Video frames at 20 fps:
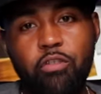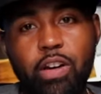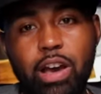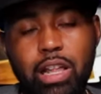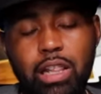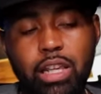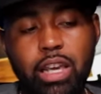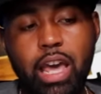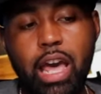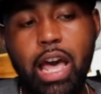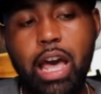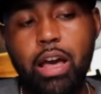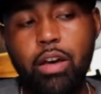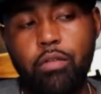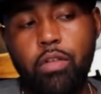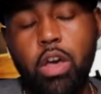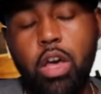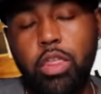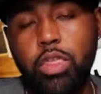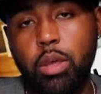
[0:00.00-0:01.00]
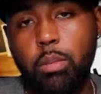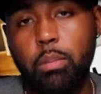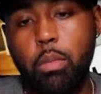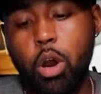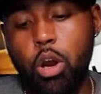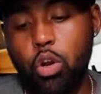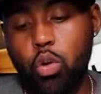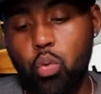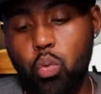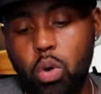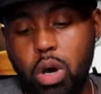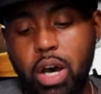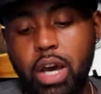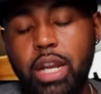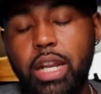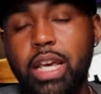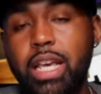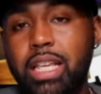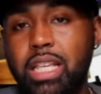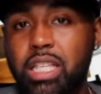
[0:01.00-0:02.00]
finally have the Mark
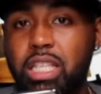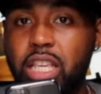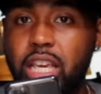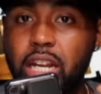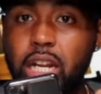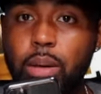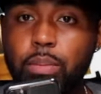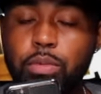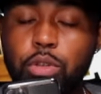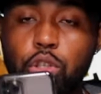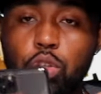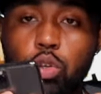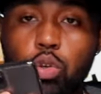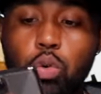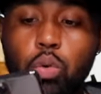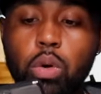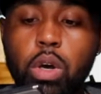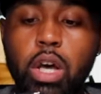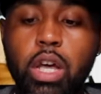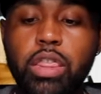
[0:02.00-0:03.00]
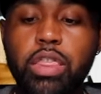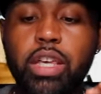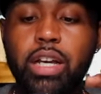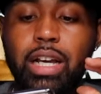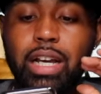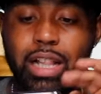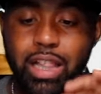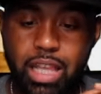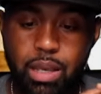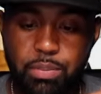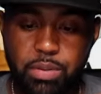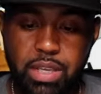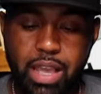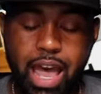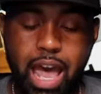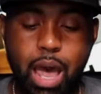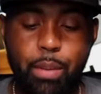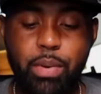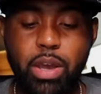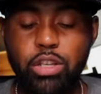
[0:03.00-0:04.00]
one set up to the Klipsch
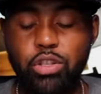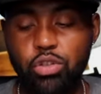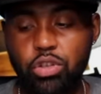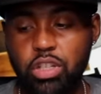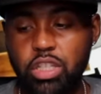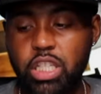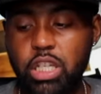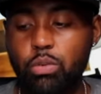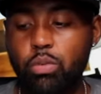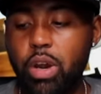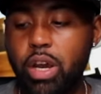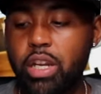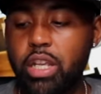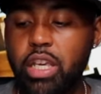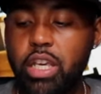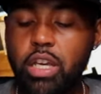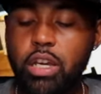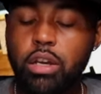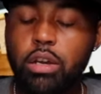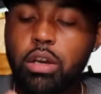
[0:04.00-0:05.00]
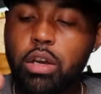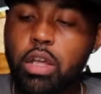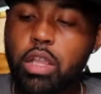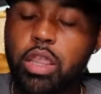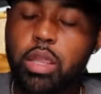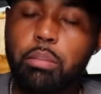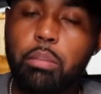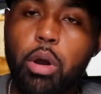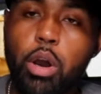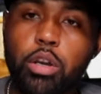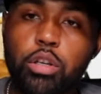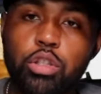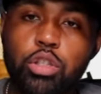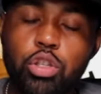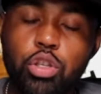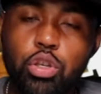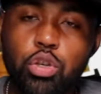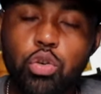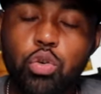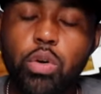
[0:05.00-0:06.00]
app. As you can see right here, the Mark
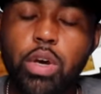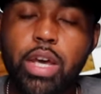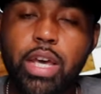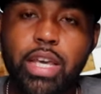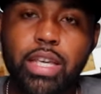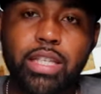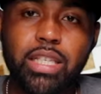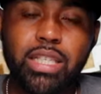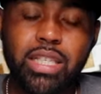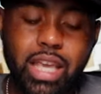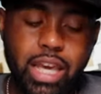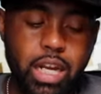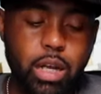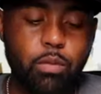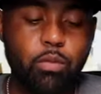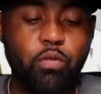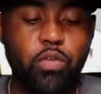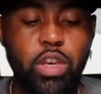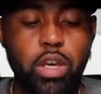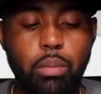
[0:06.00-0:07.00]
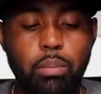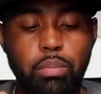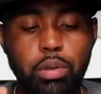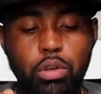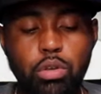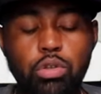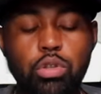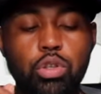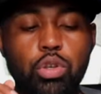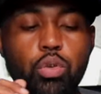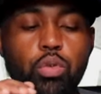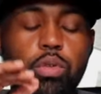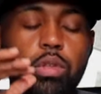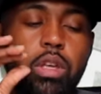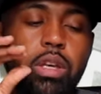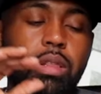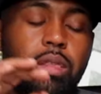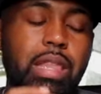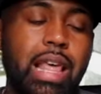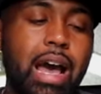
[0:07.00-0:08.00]
two is set up via Bluetooth.
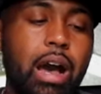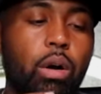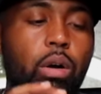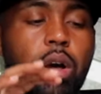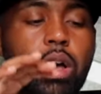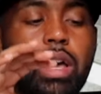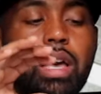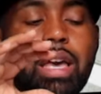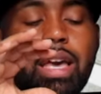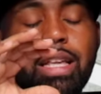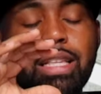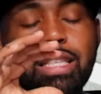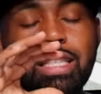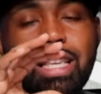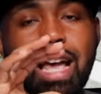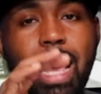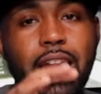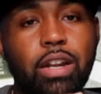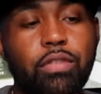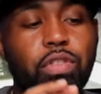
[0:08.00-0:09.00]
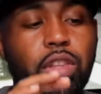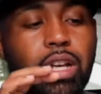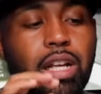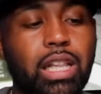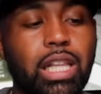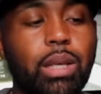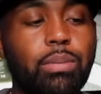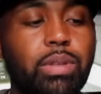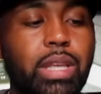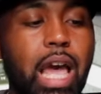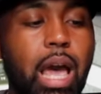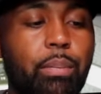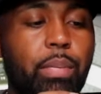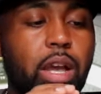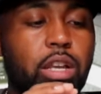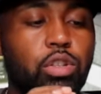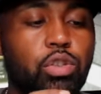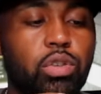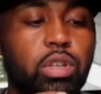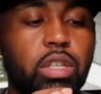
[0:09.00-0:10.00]
Now, inside of the Klipsch app,
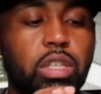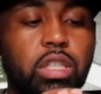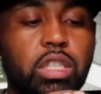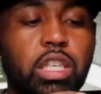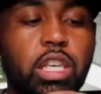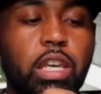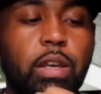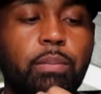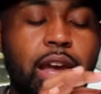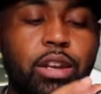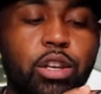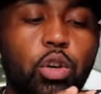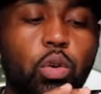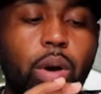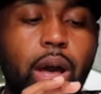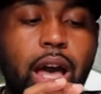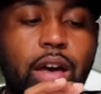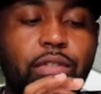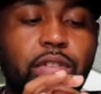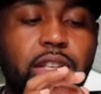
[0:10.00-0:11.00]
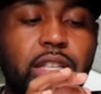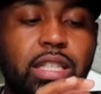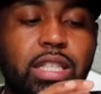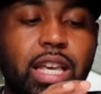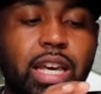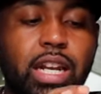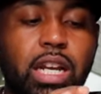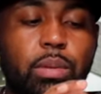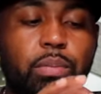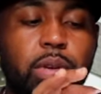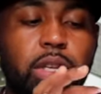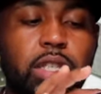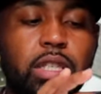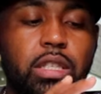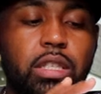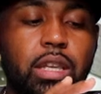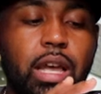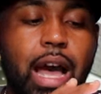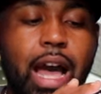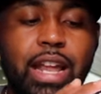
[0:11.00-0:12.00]
as you can see, I do have it set up.
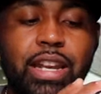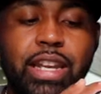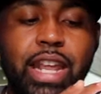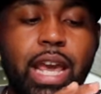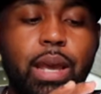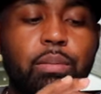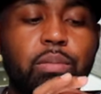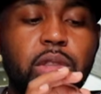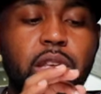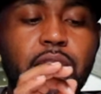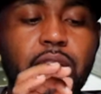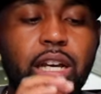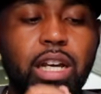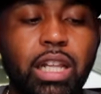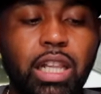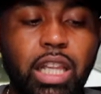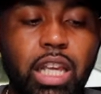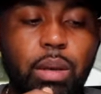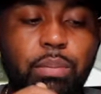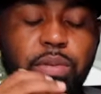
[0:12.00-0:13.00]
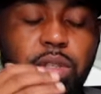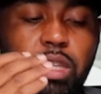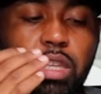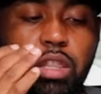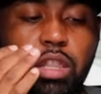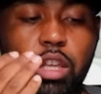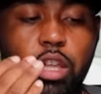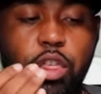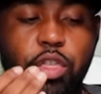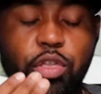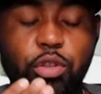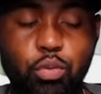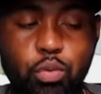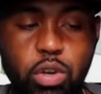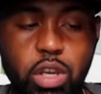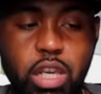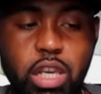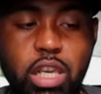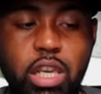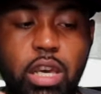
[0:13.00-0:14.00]
It's, I named it Klipsch the
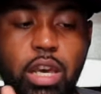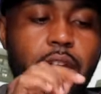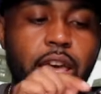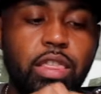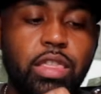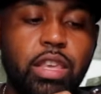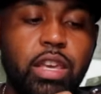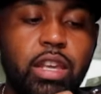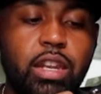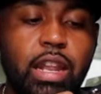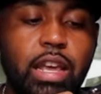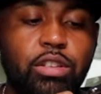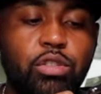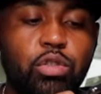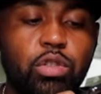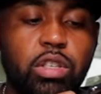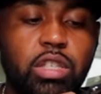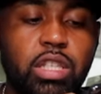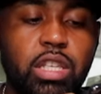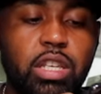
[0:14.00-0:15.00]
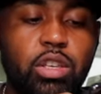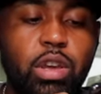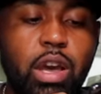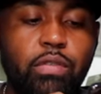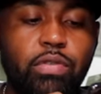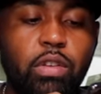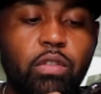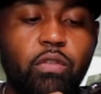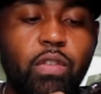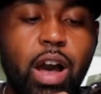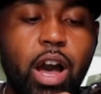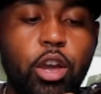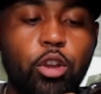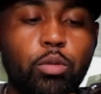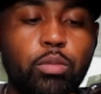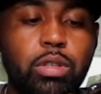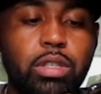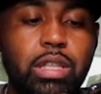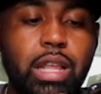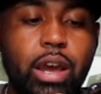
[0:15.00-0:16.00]
three. And then as you can see, you have the
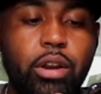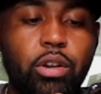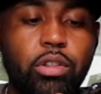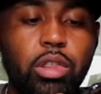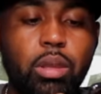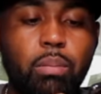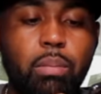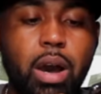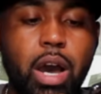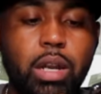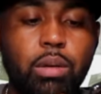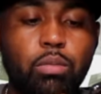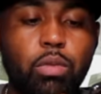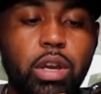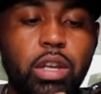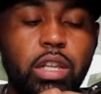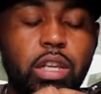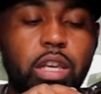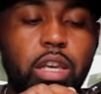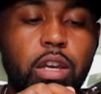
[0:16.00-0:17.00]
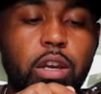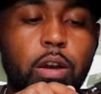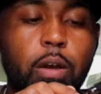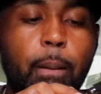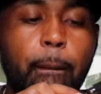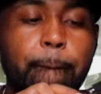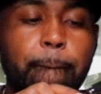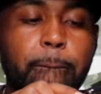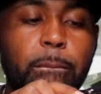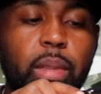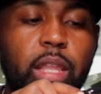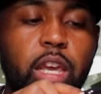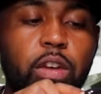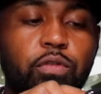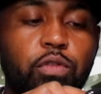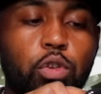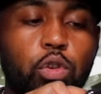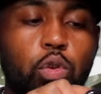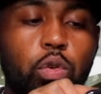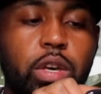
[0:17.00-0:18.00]
volume slider at the bottom right here.
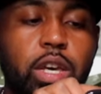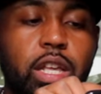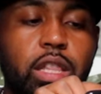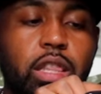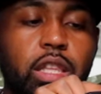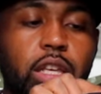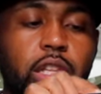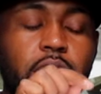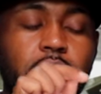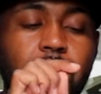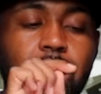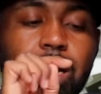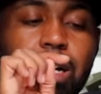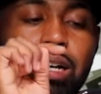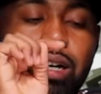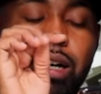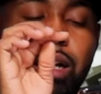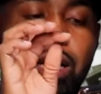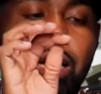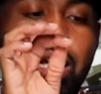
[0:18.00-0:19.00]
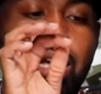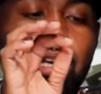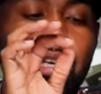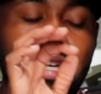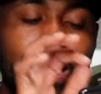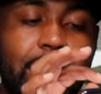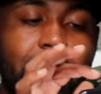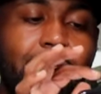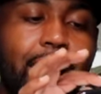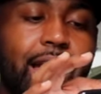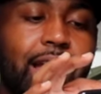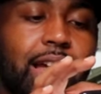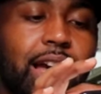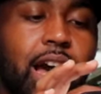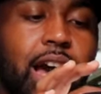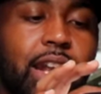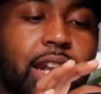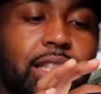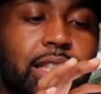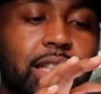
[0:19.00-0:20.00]
If you hit the gear
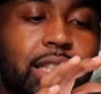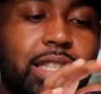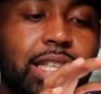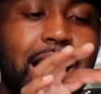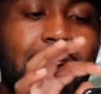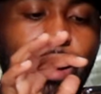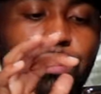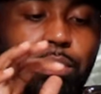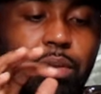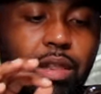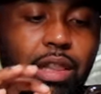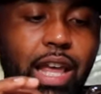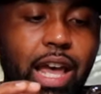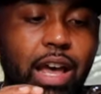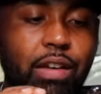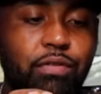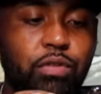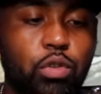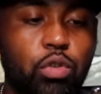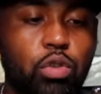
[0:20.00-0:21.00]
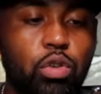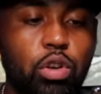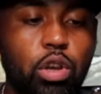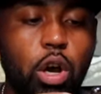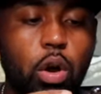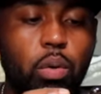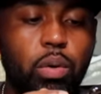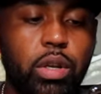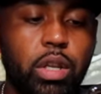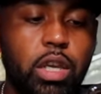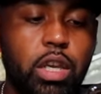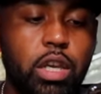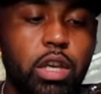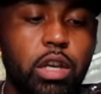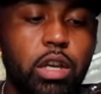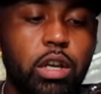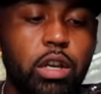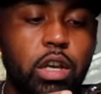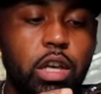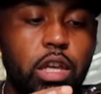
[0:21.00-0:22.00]
icon at the top left, you can go in
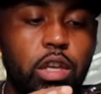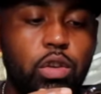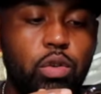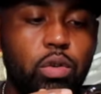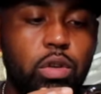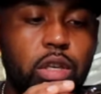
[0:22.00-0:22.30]
here, you